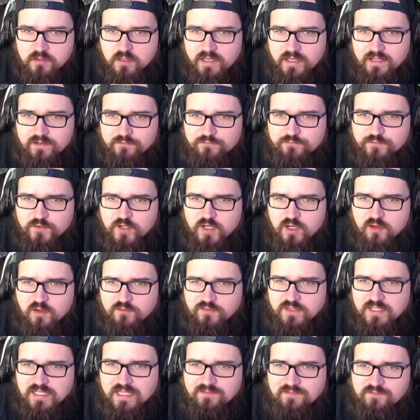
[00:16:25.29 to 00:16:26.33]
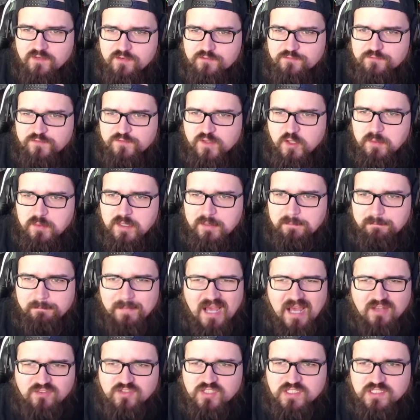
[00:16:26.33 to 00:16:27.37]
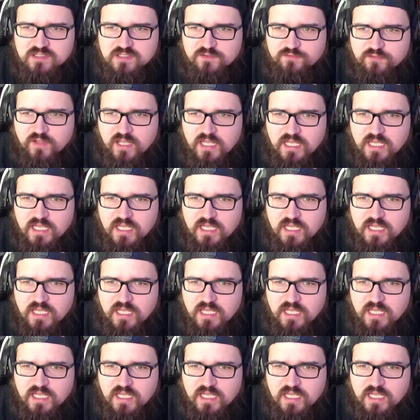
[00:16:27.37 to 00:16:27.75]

At the foot of the ever-fuming mountains of